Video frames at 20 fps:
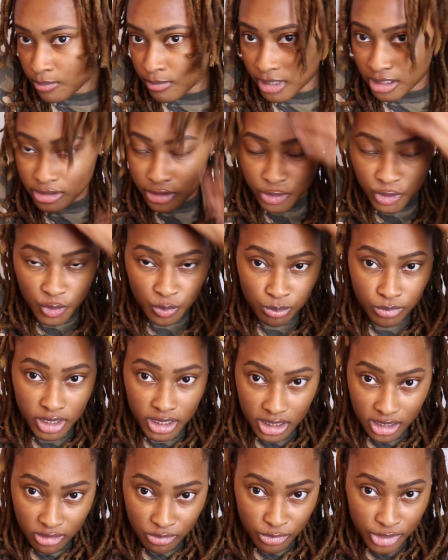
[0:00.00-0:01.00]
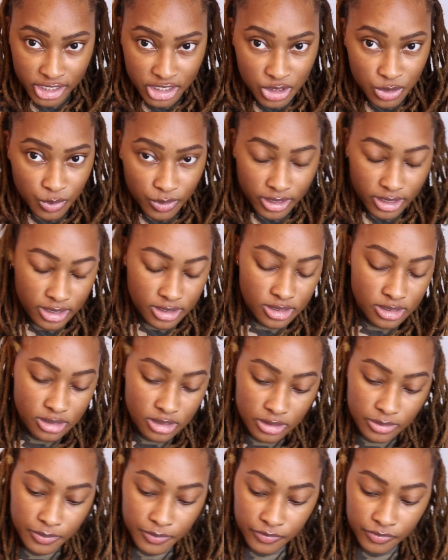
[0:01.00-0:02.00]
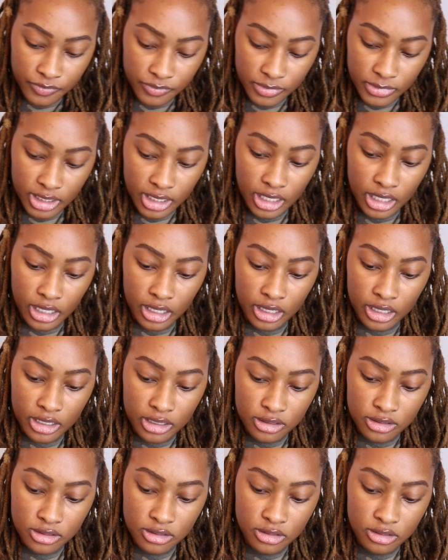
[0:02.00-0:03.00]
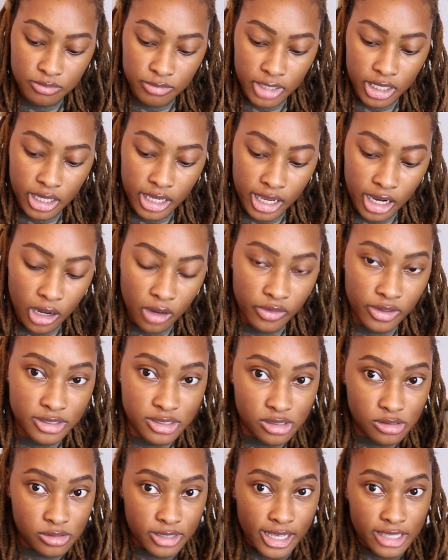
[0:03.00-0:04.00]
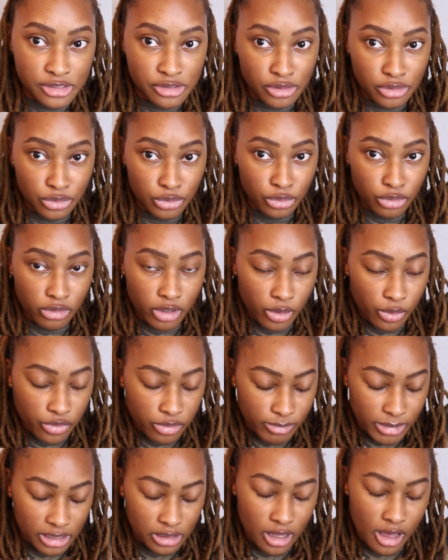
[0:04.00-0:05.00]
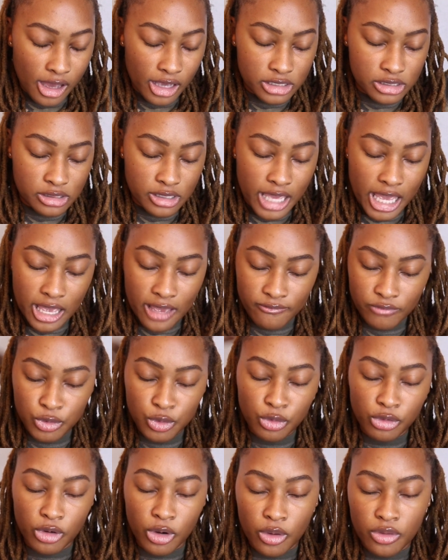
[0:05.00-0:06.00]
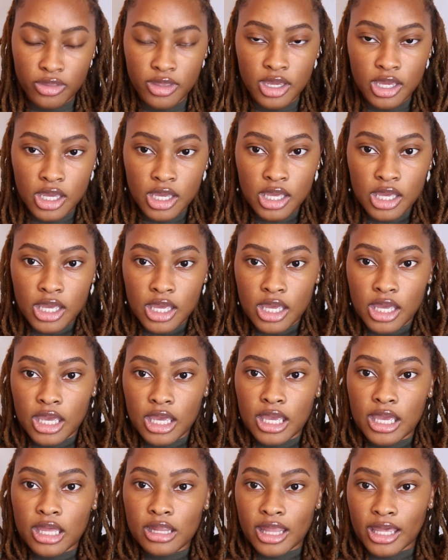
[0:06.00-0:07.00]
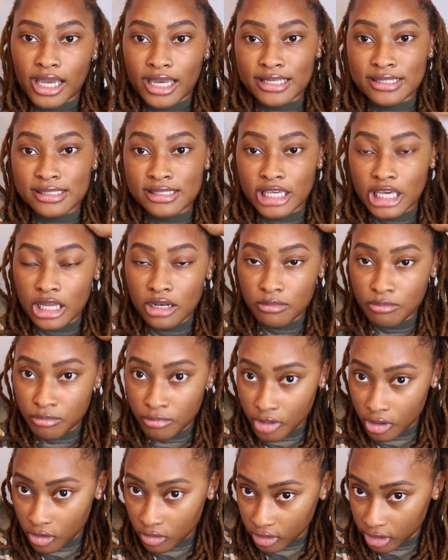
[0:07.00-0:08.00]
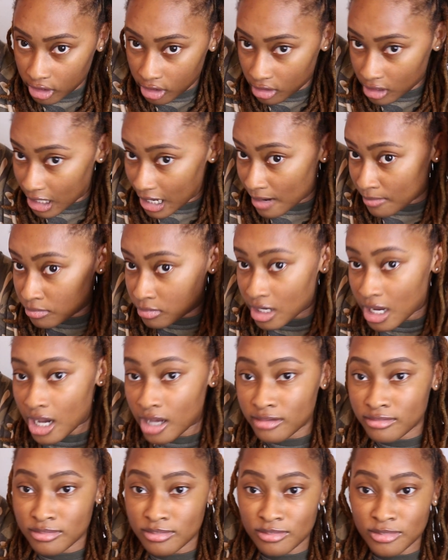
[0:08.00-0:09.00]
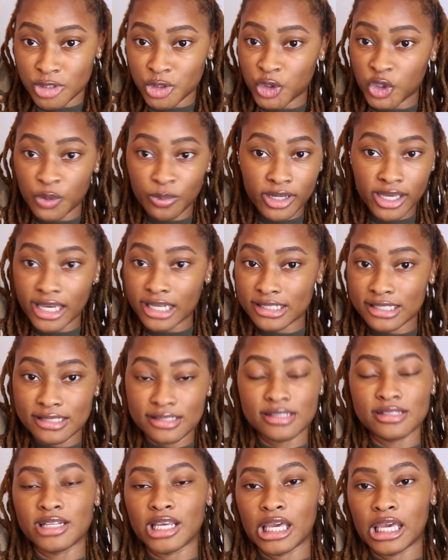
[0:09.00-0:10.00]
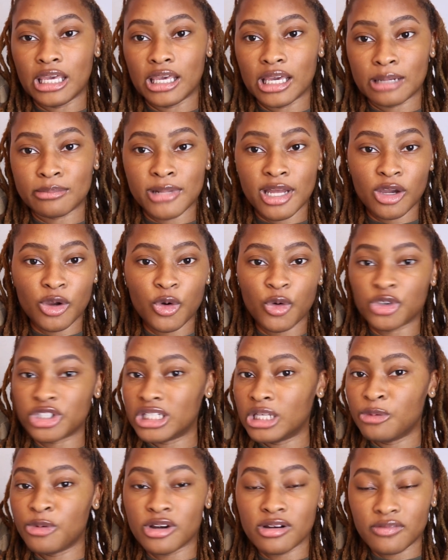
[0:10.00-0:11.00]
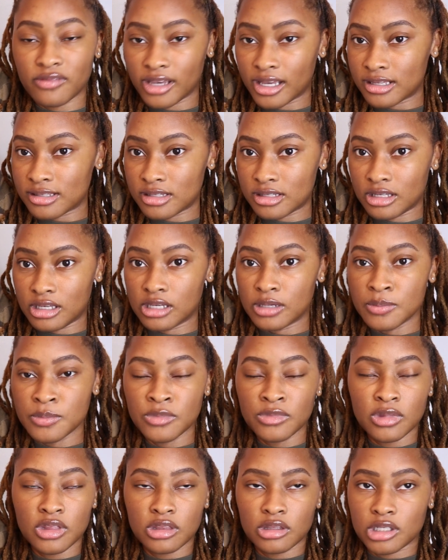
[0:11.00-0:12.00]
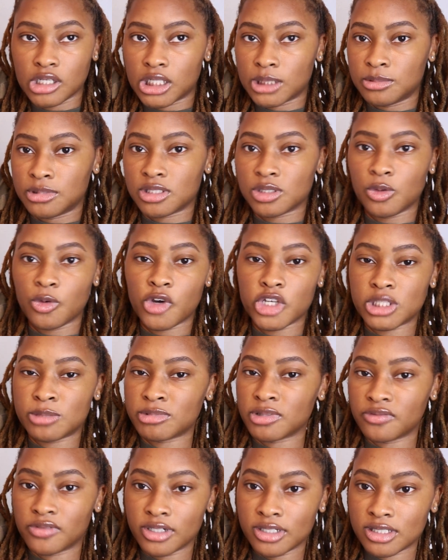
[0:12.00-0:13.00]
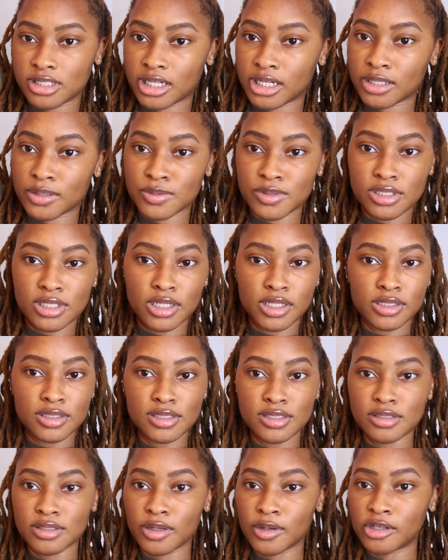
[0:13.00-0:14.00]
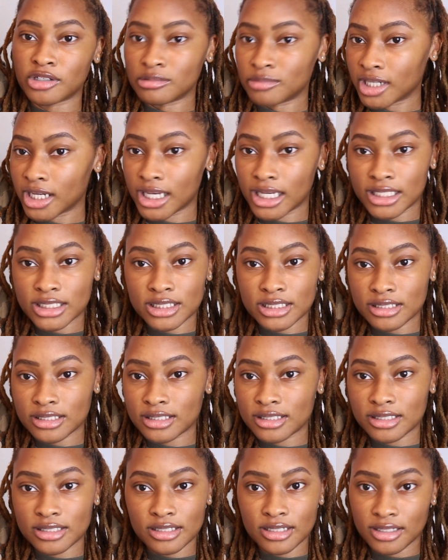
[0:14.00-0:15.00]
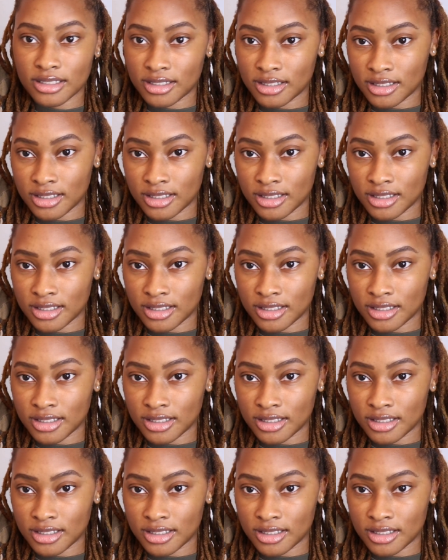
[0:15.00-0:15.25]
my little mini retwist and my hair that still has the new growth, my locks that have new growth. And like I said earlier, I'm not doing my edges today. I'm not going anywhere fancy. I'm just going to my friend's house. So my edges,